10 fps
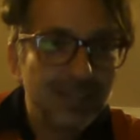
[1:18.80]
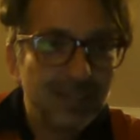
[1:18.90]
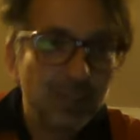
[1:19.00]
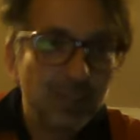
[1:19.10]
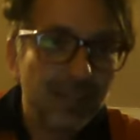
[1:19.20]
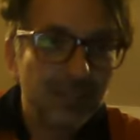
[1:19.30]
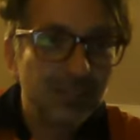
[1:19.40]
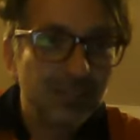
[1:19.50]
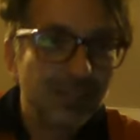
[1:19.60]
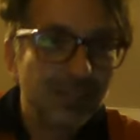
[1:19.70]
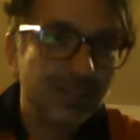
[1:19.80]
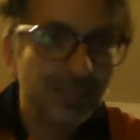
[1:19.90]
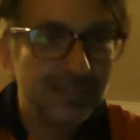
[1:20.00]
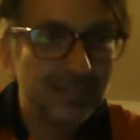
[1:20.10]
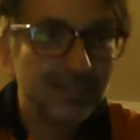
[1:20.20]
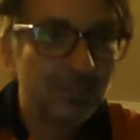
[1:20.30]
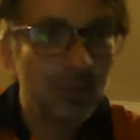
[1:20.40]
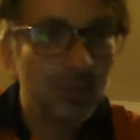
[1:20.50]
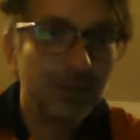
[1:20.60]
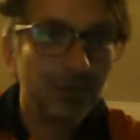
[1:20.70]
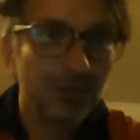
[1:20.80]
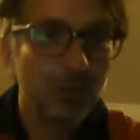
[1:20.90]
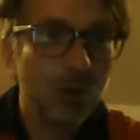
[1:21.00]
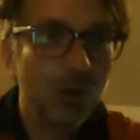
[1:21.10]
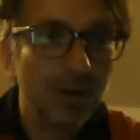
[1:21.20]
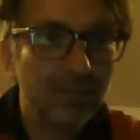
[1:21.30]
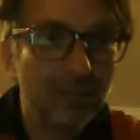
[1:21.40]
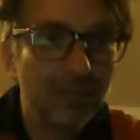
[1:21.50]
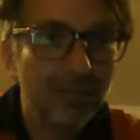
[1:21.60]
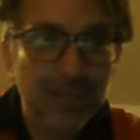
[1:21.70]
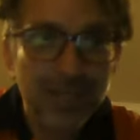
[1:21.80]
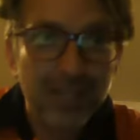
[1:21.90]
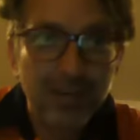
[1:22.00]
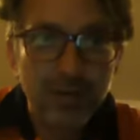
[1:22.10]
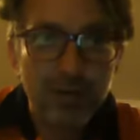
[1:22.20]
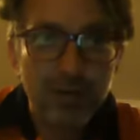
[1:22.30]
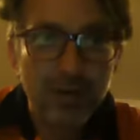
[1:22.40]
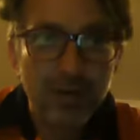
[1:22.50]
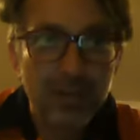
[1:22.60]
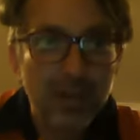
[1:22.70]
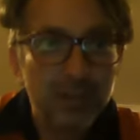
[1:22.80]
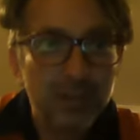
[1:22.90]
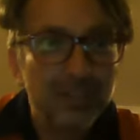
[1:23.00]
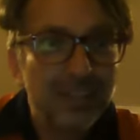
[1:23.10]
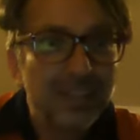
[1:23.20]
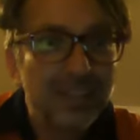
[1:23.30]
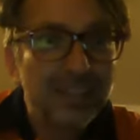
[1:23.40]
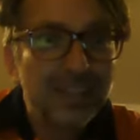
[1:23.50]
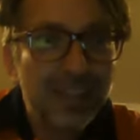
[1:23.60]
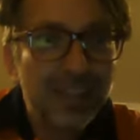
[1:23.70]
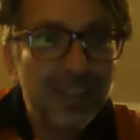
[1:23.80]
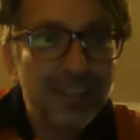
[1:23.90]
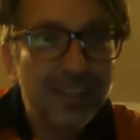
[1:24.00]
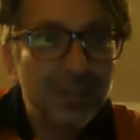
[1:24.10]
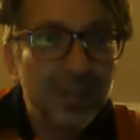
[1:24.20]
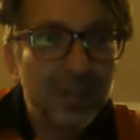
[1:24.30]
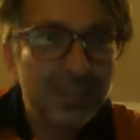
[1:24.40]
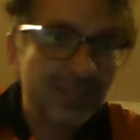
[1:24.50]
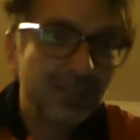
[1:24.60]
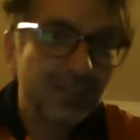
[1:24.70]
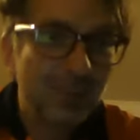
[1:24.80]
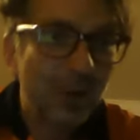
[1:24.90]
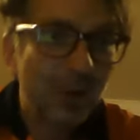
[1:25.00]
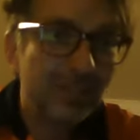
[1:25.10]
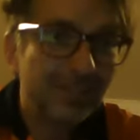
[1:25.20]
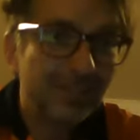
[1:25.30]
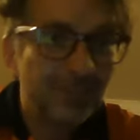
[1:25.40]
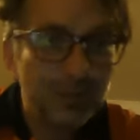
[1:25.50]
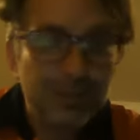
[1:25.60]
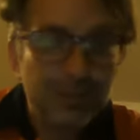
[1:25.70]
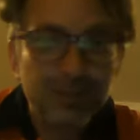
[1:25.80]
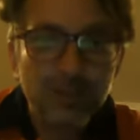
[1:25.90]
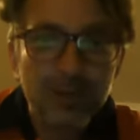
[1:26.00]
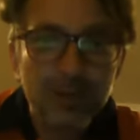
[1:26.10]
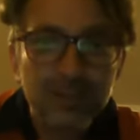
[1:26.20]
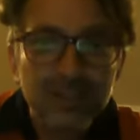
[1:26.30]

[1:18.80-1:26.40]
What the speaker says: plasterers, and probably a few more. I can't remember right now, but yeah, anyway, and tilers, of course, as well.